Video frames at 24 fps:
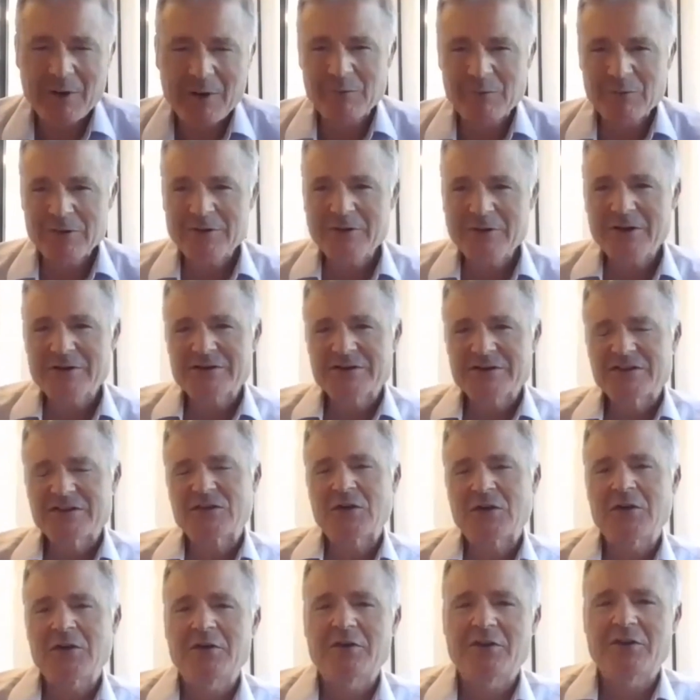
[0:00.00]
I'm really glad you
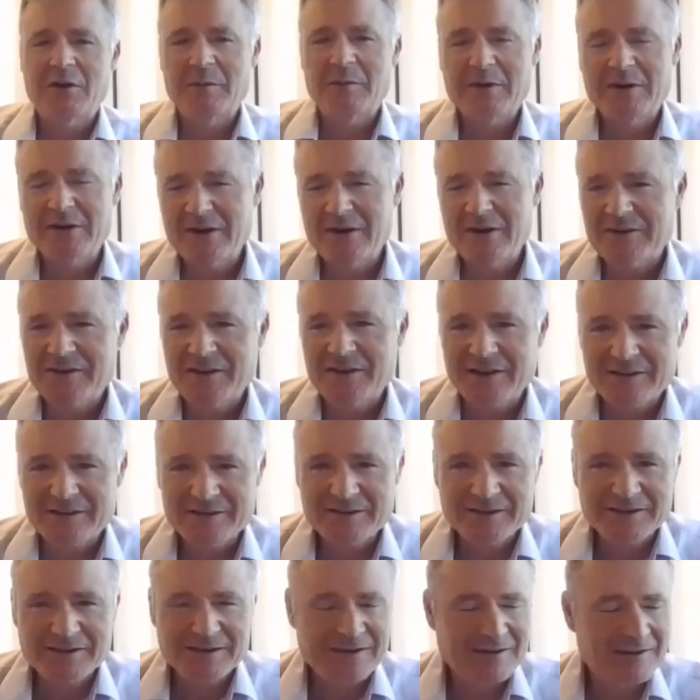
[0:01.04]
started there, because I
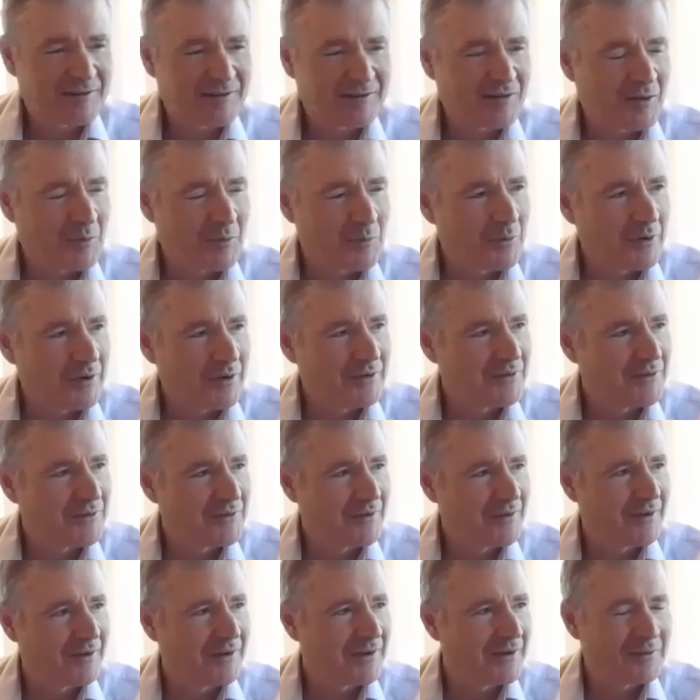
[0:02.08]
think in some ways
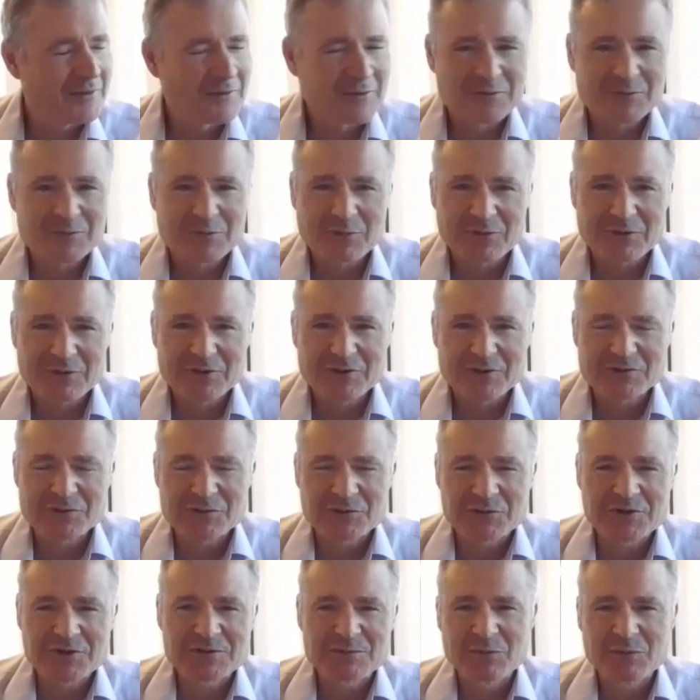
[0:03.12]
the trillion
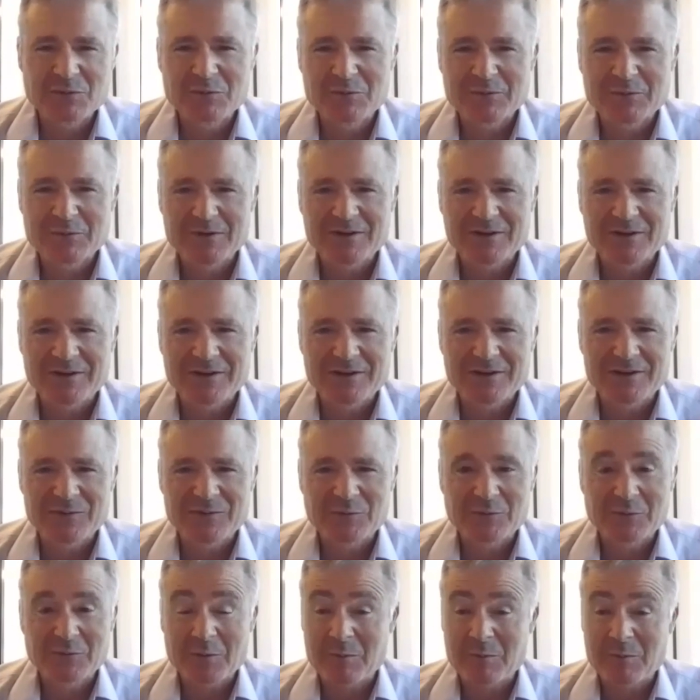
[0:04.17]
trees movement is
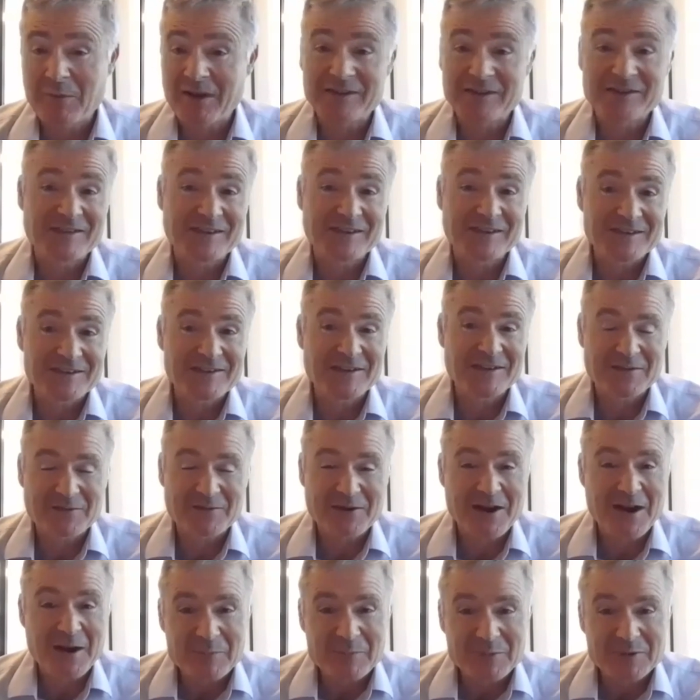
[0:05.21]
one of the best things that ever
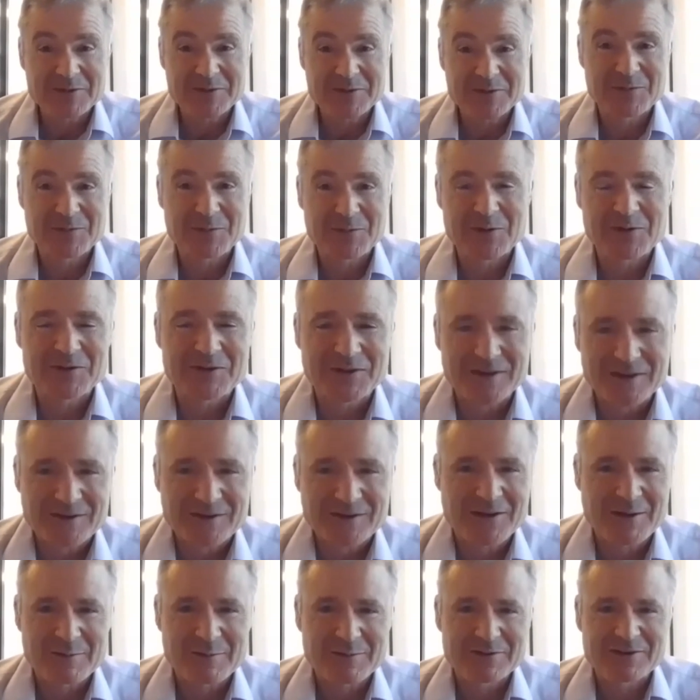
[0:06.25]
happened to forests and
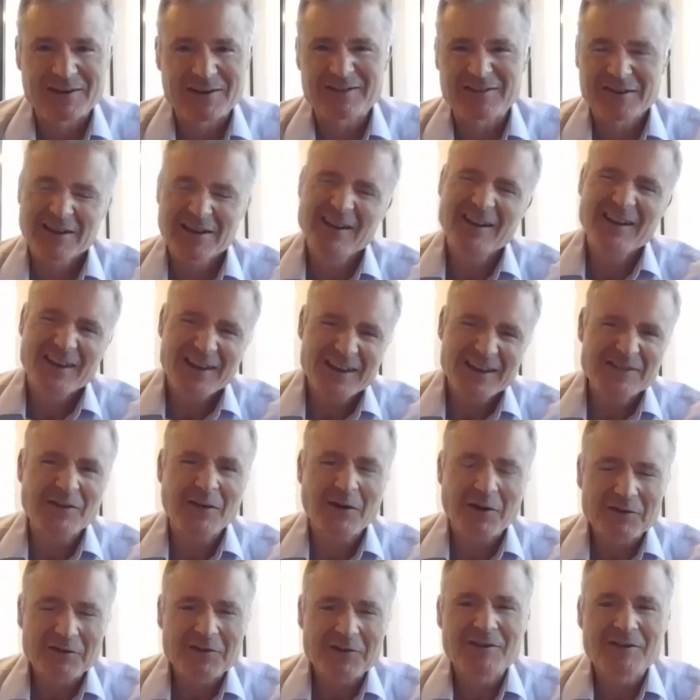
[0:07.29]
climate change. It's
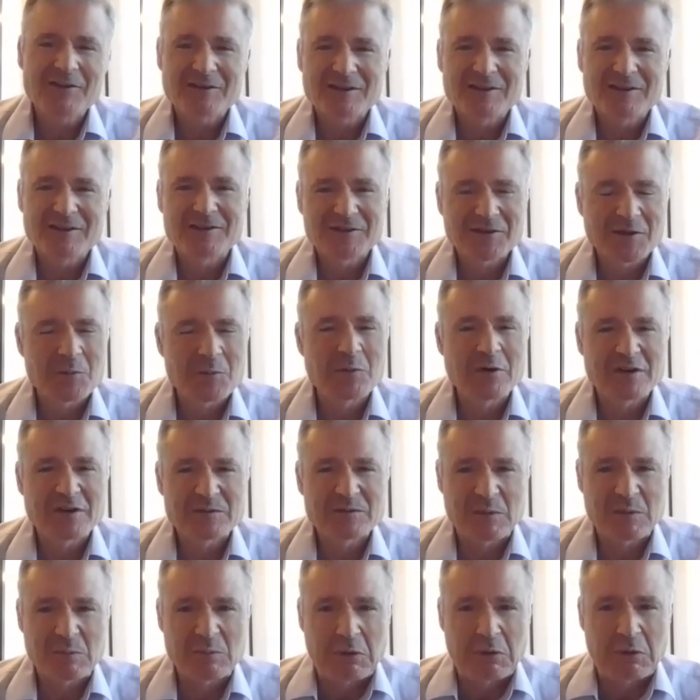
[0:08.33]
also in some ways
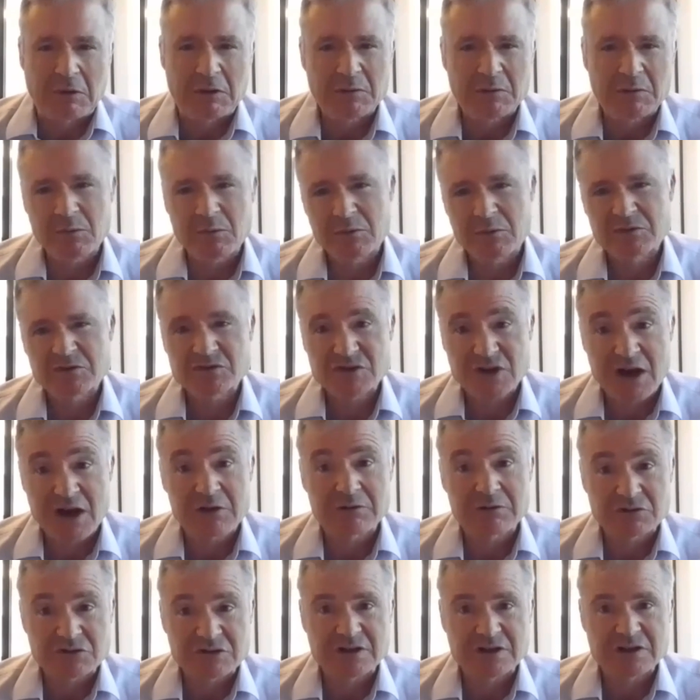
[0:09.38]
been one of the most
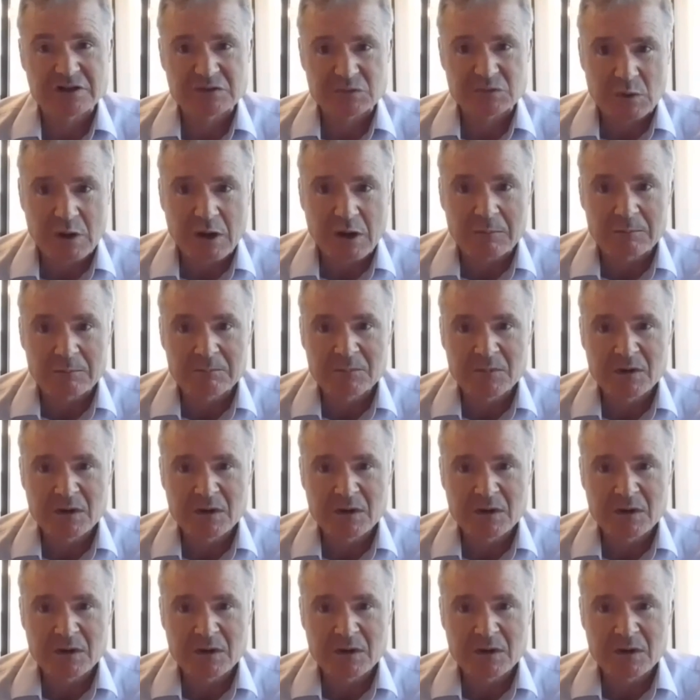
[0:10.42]
challenging as well.